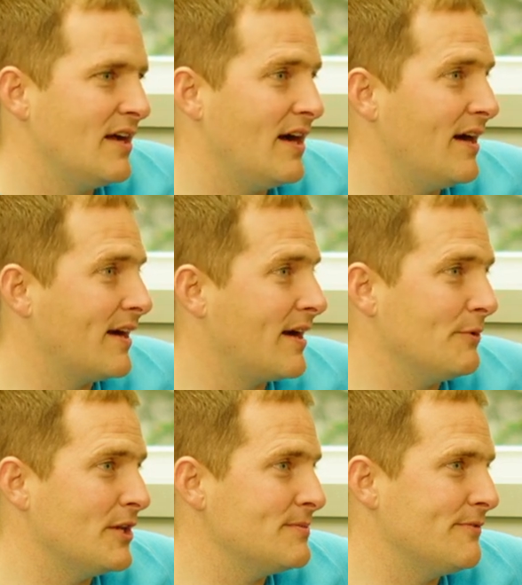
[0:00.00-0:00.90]
uh, a couple
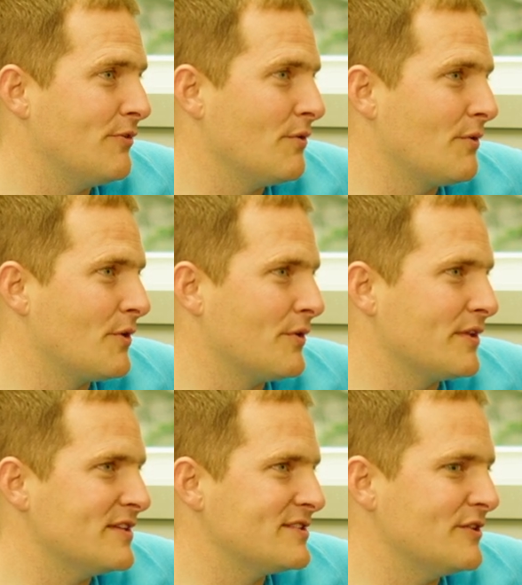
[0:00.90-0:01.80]
days before we're recording
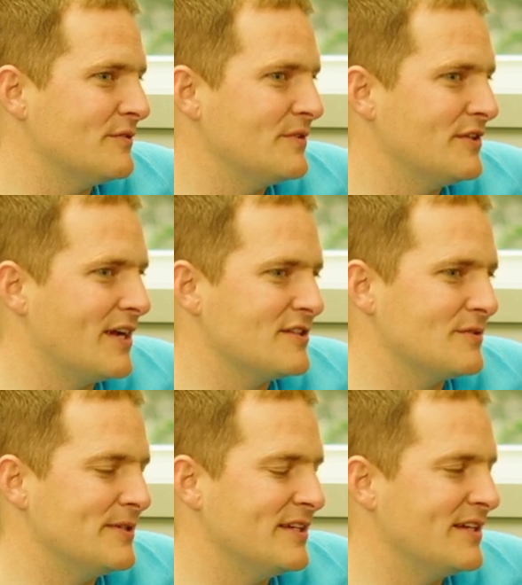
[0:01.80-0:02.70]
this. So you guys will
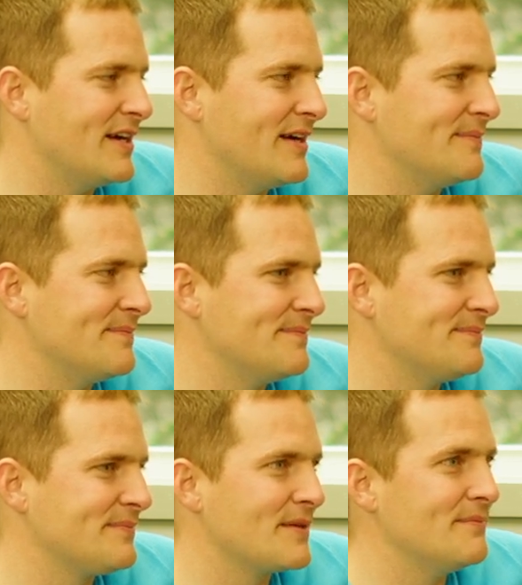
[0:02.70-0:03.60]
be um,
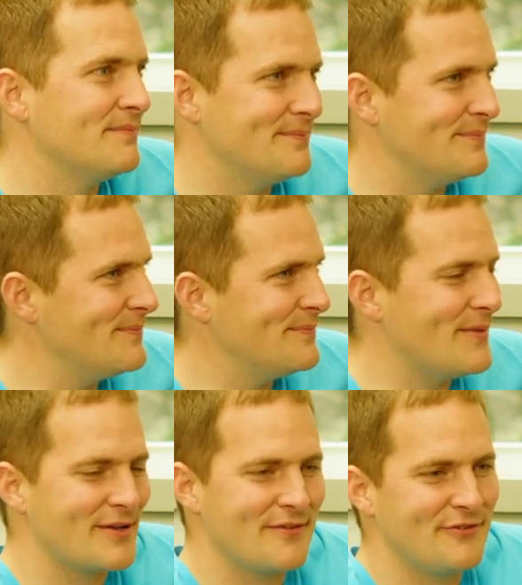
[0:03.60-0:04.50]
first to get their hands
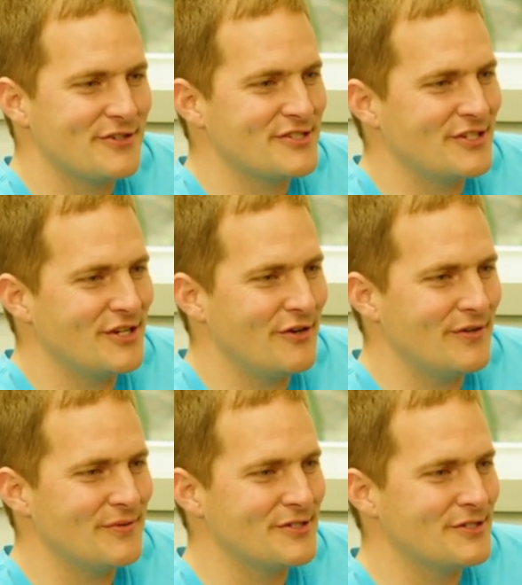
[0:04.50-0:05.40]
among on the first to know,
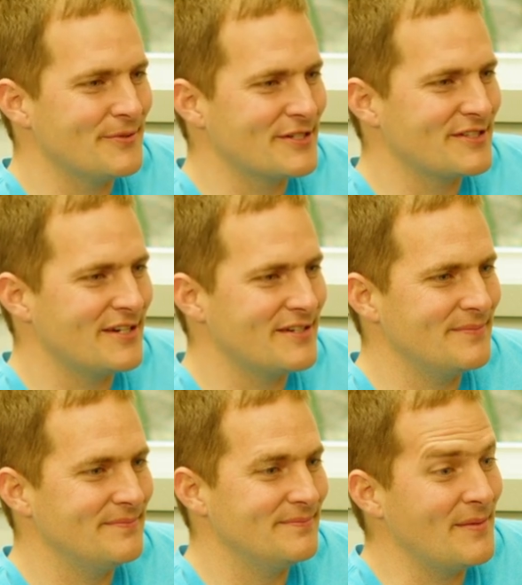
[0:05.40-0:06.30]
and we're super excited.
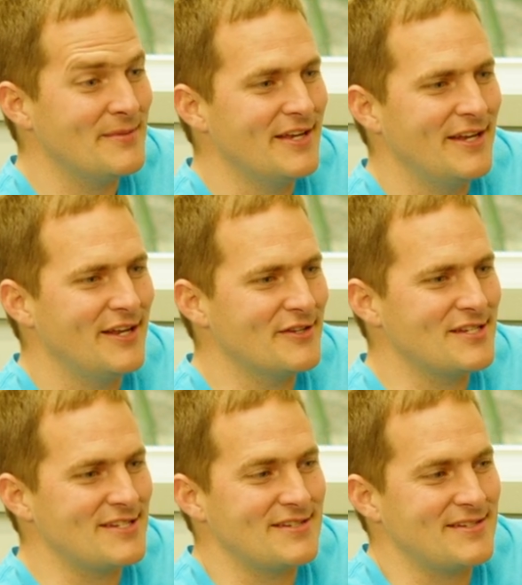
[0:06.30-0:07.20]
To, I mean, you know, it's,
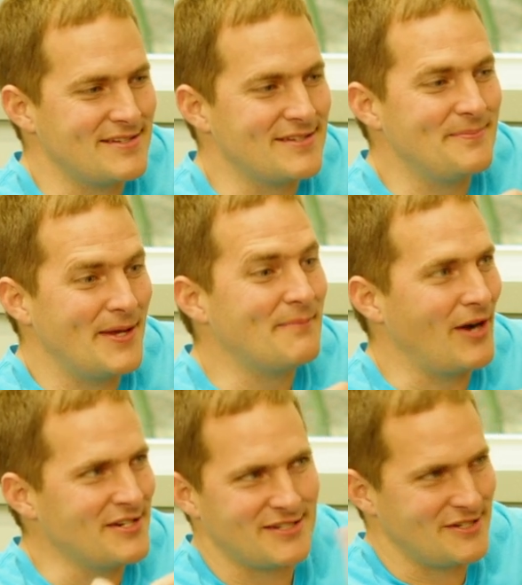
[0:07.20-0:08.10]
it's, it's a big
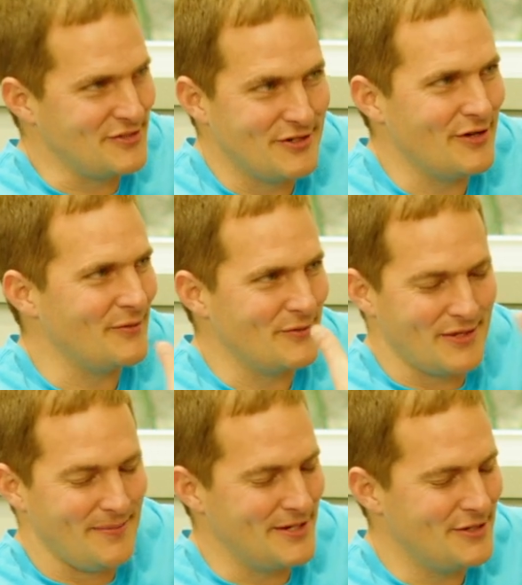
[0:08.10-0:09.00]
project, as you know.
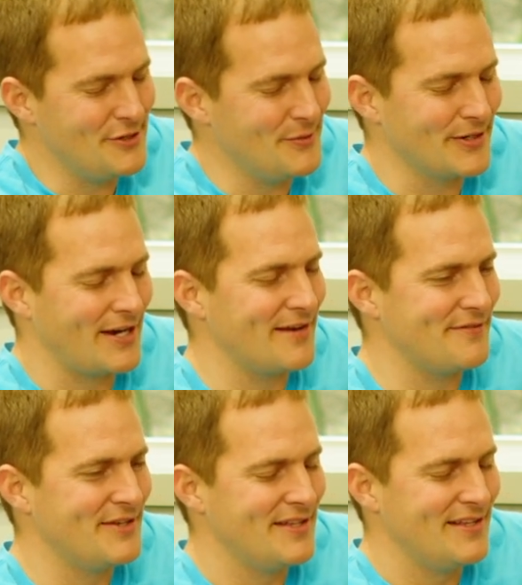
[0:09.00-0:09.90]
I mean, you were kind of
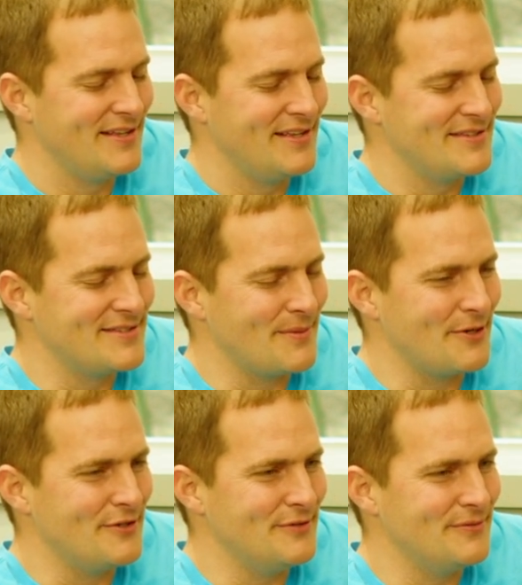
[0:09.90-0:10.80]

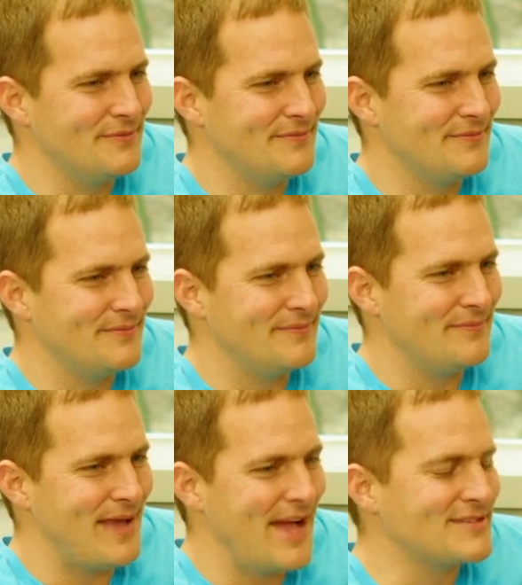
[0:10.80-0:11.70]
someone who
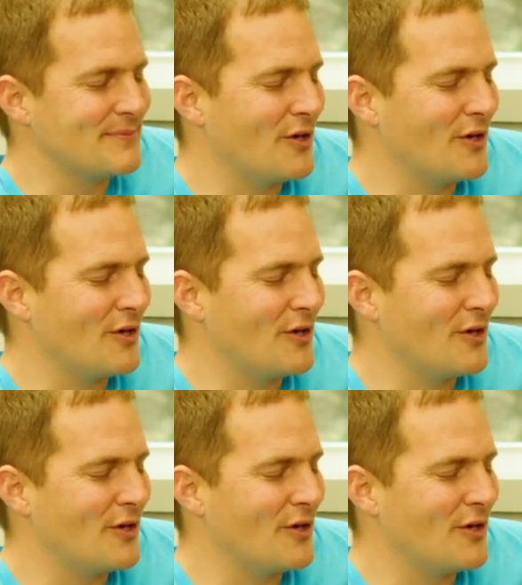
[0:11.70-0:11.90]
had some